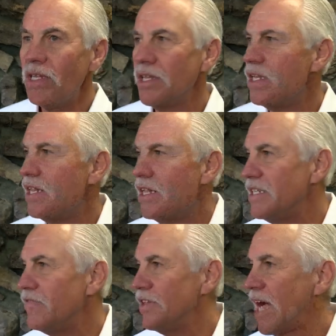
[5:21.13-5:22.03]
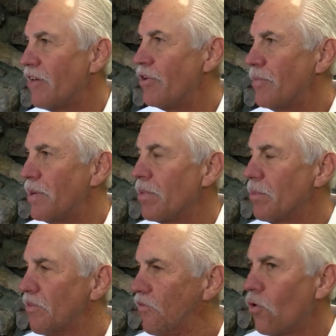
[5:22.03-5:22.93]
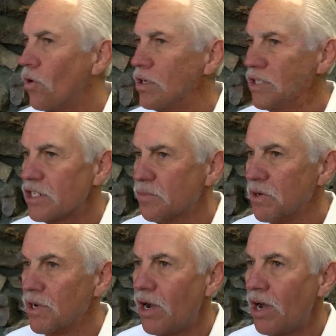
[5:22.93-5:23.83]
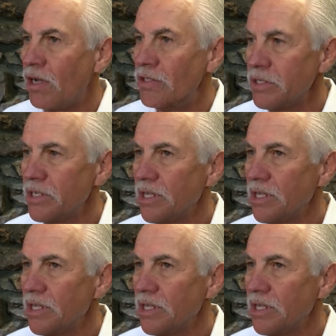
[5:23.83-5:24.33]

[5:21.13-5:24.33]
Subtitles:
than even I remember before, just because